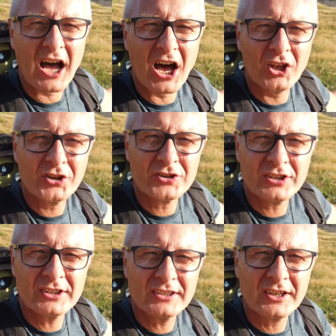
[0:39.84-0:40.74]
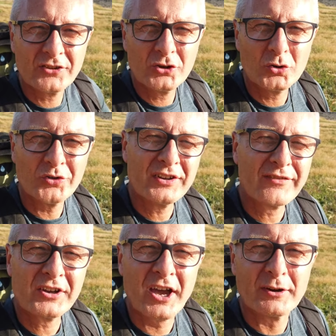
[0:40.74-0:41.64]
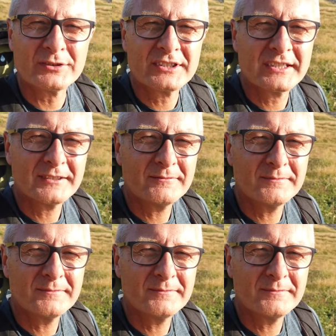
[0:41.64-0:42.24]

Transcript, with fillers: to Hartland on the North Devon coast.